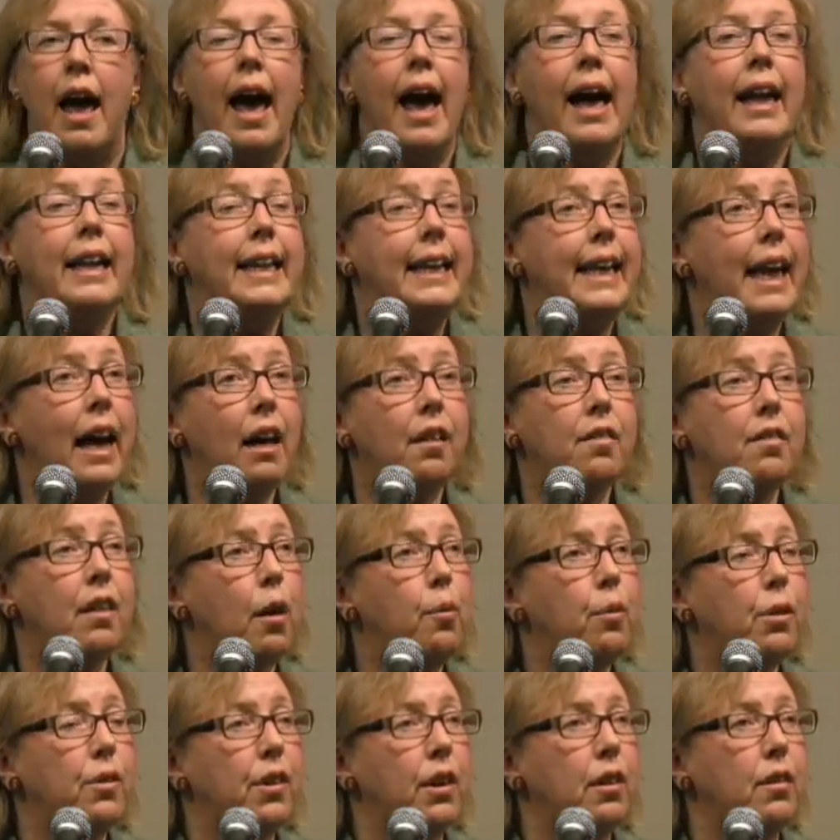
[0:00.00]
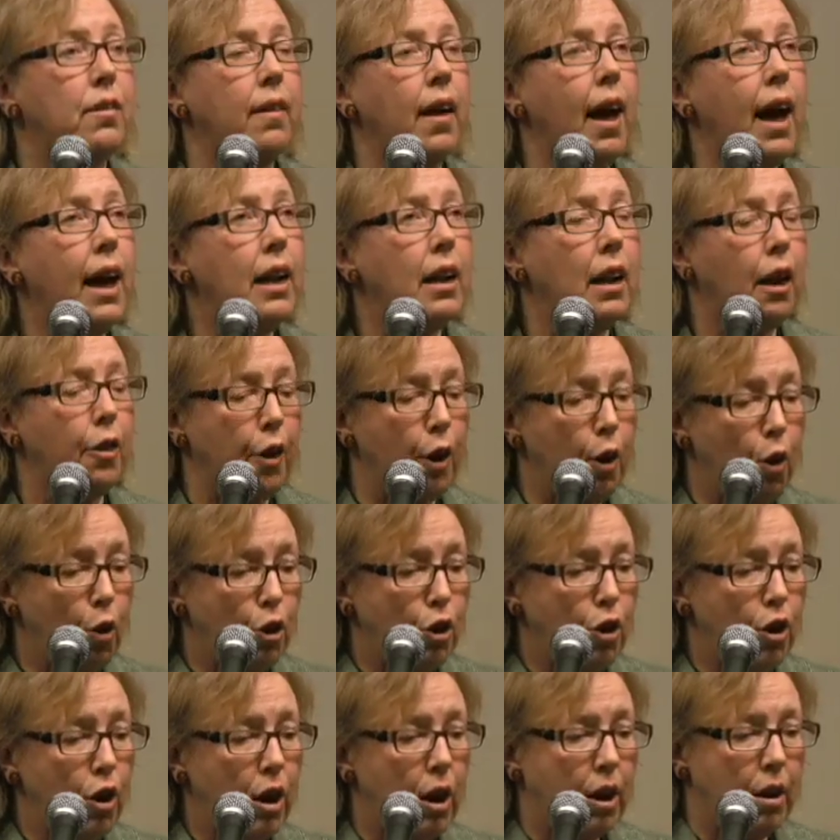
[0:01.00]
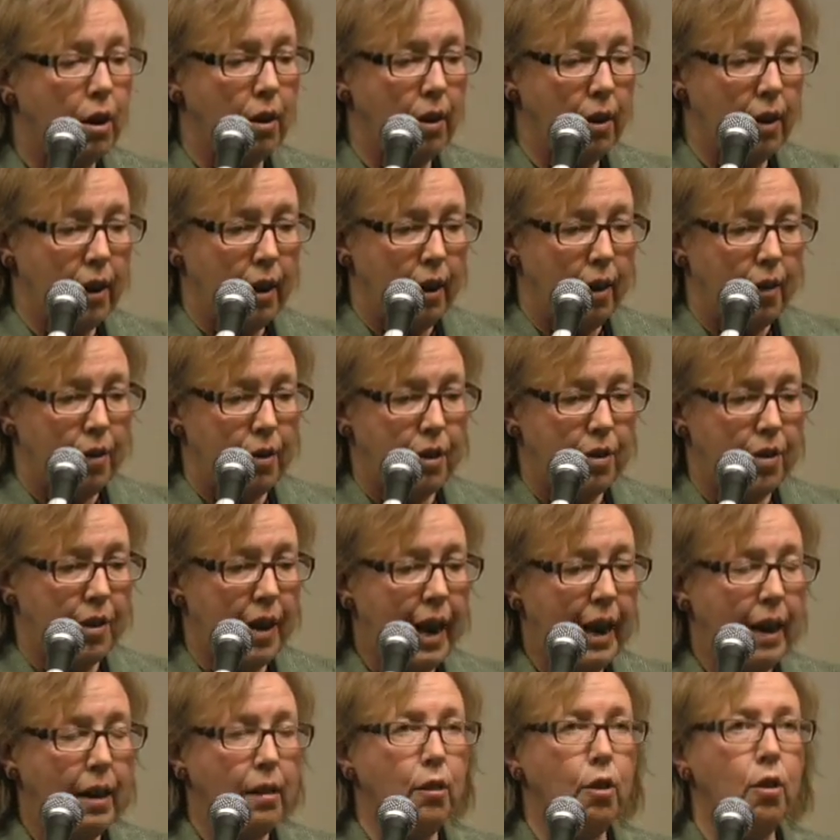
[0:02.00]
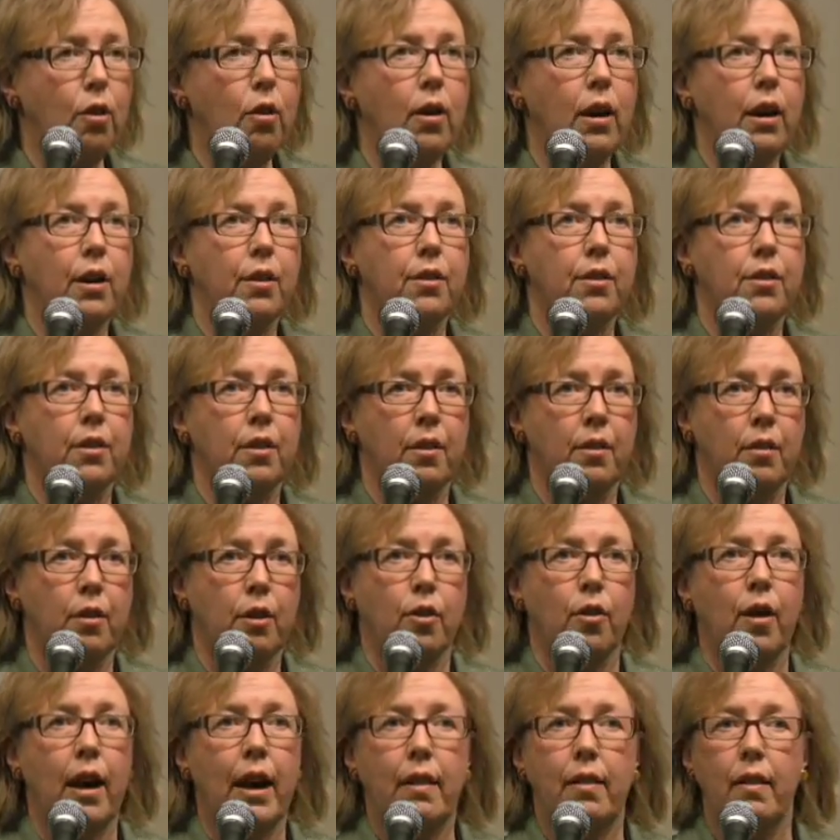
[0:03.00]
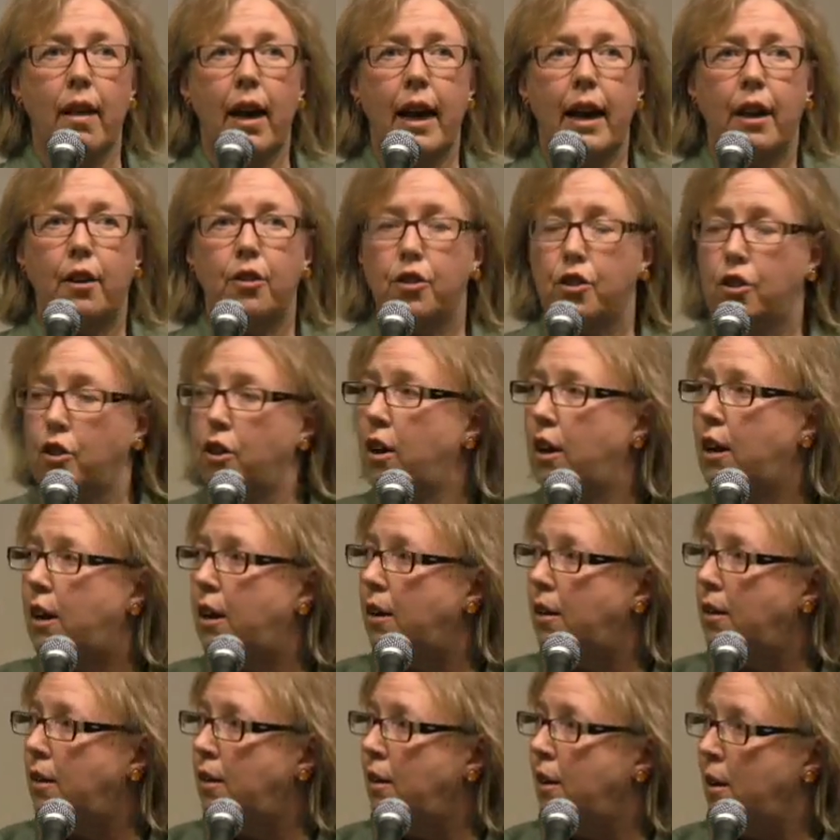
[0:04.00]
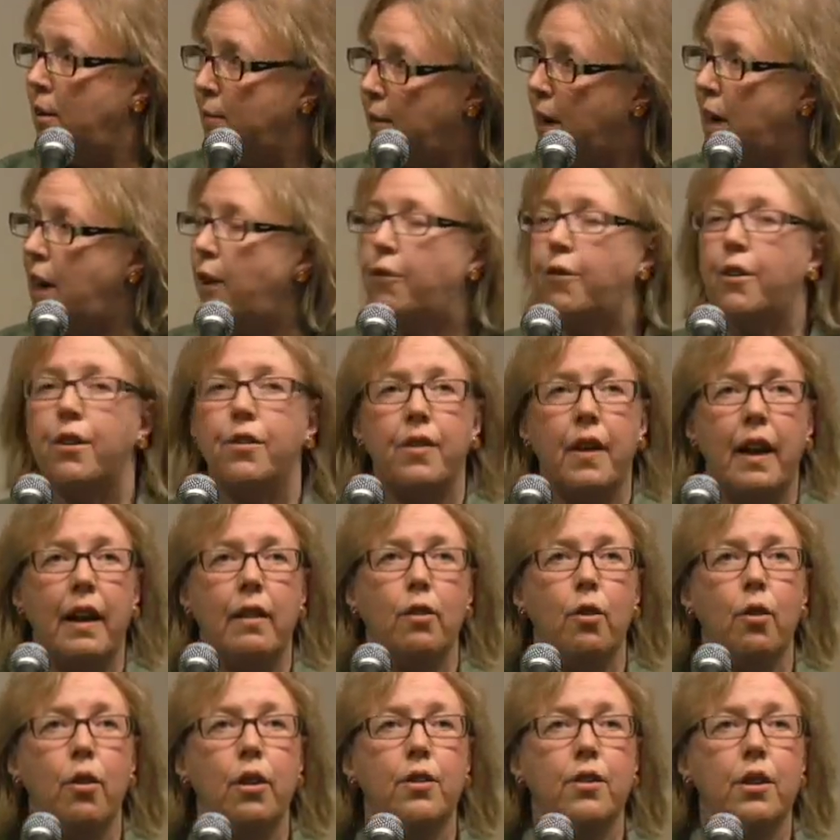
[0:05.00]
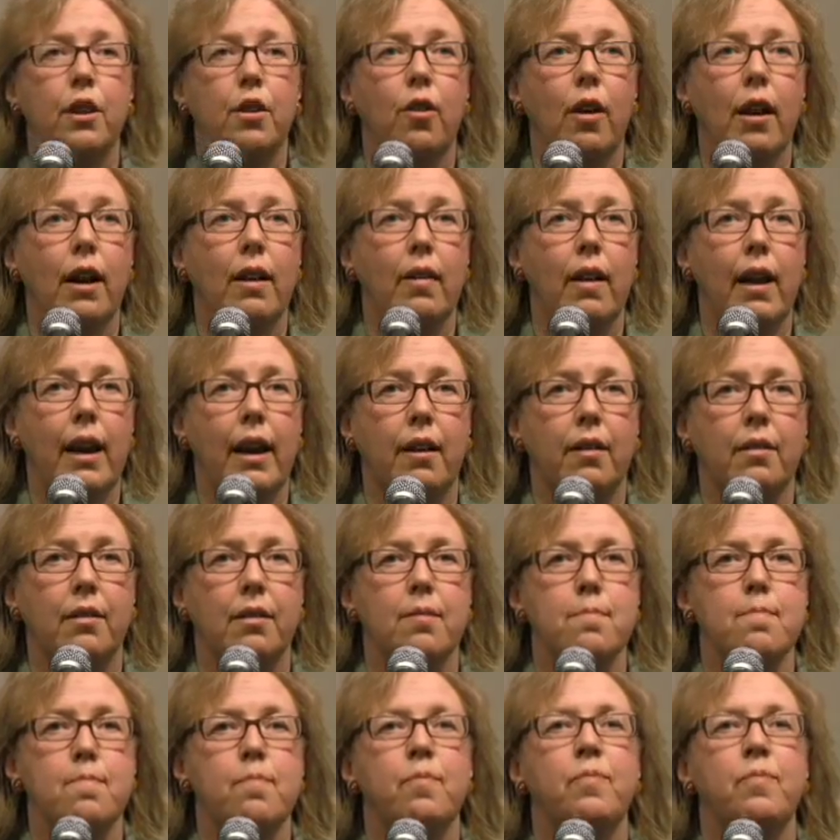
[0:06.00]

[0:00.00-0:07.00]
And yes, I was excited. I thought, oh, good. The St. Lawrence, Great Lakes, good. Money for St. Lawrence and Great Lakes.